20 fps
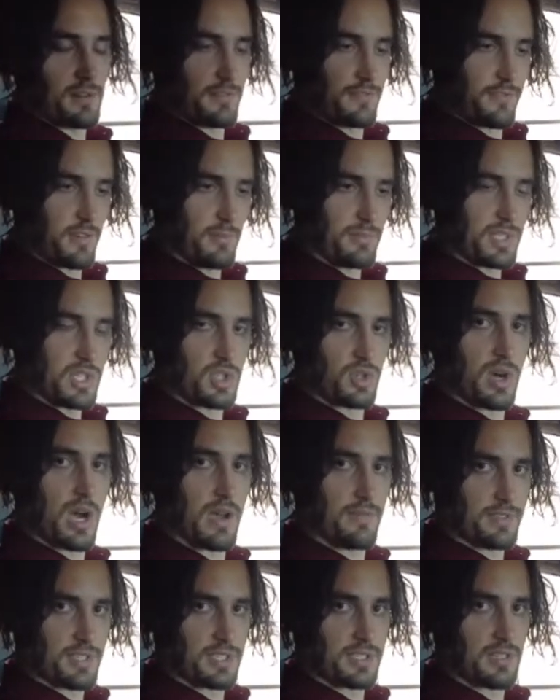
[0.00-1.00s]
from the
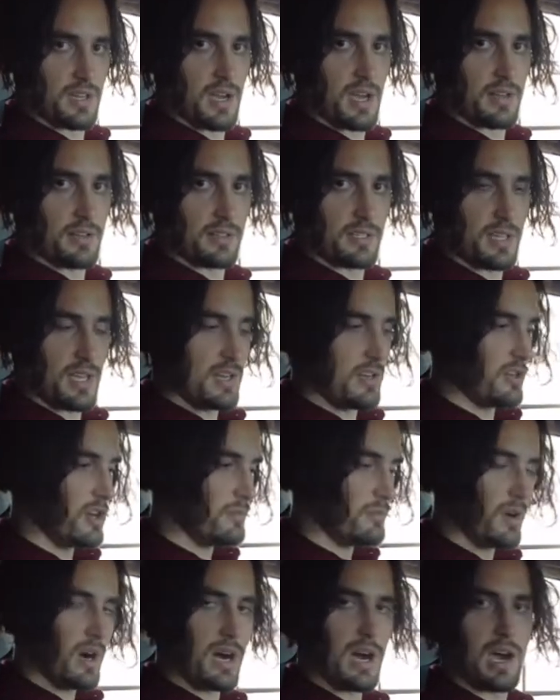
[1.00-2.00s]
driver's side, okay? No
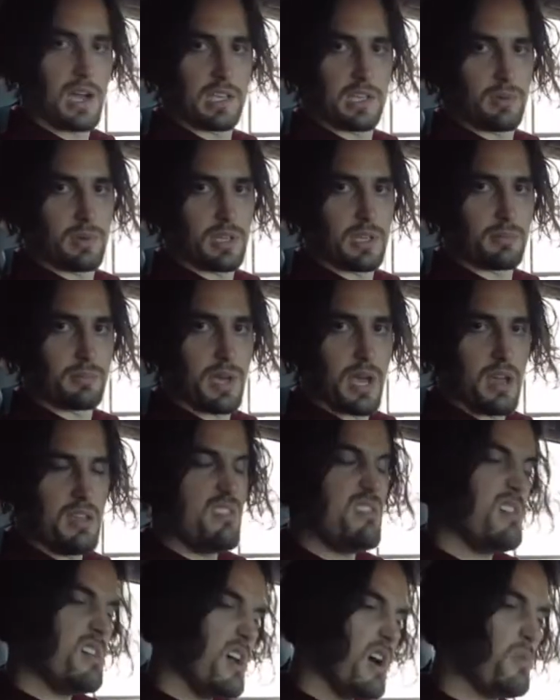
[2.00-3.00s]
more arguing about,
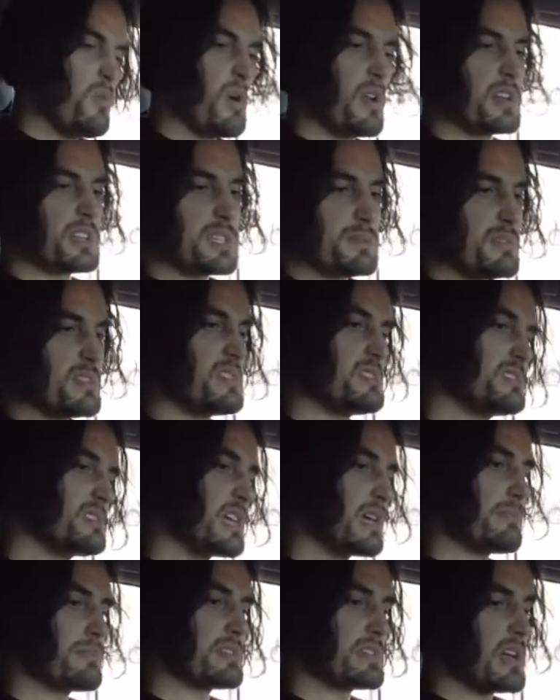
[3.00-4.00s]
eh, I want it to be this
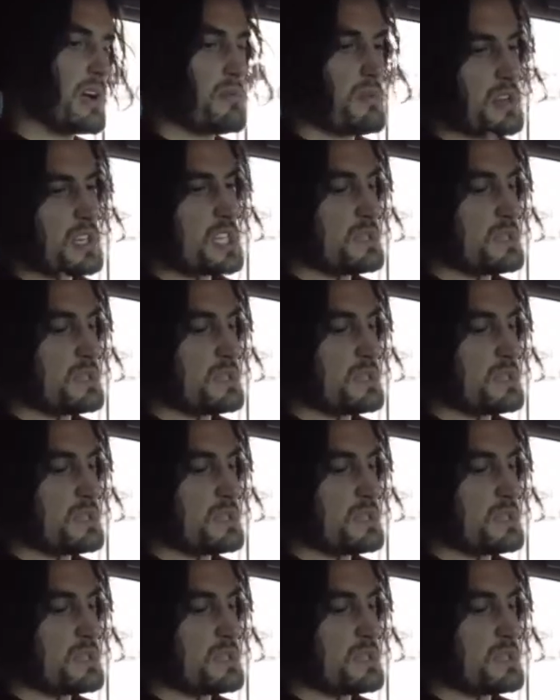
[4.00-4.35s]
temperature, I want it to